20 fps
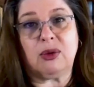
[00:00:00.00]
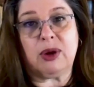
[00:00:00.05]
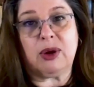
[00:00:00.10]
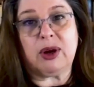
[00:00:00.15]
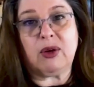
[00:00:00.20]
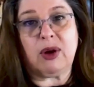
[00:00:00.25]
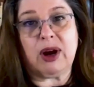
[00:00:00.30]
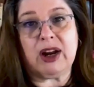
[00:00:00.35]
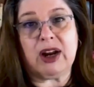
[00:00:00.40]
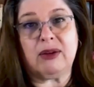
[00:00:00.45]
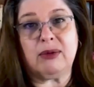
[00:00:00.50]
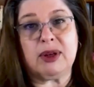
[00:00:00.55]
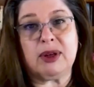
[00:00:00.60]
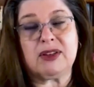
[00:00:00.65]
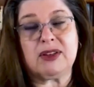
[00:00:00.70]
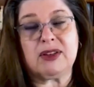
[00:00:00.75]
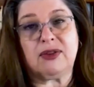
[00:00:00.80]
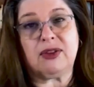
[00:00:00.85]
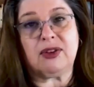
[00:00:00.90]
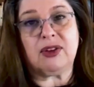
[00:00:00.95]
the
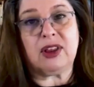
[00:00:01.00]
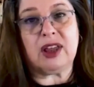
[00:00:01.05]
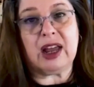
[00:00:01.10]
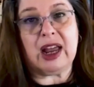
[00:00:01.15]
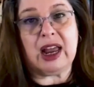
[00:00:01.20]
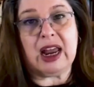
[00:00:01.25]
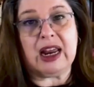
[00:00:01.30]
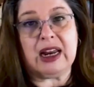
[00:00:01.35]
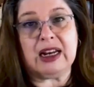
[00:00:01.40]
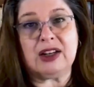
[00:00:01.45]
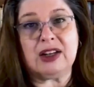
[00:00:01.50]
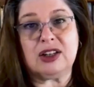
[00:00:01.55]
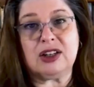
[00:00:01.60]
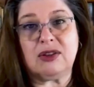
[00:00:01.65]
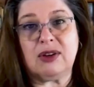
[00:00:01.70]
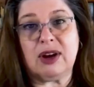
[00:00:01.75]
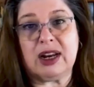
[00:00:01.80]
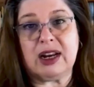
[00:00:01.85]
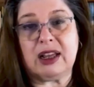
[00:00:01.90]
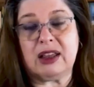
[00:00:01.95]
requirements for the
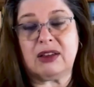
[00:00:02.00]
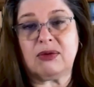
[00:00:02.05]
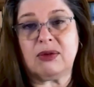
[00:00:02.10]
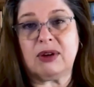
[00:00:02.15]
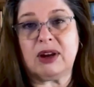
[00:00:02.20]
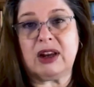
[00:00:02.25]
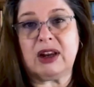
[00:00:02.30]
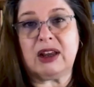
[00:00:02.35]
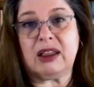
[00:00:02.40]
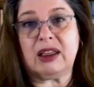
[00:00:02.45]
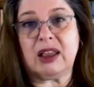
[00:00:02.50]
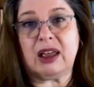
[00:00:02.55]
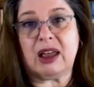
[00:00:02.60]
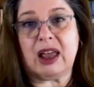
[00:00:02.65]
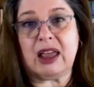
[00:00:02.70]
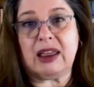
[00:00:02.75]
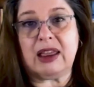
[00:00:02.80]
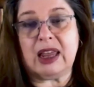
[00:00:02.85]
8283 and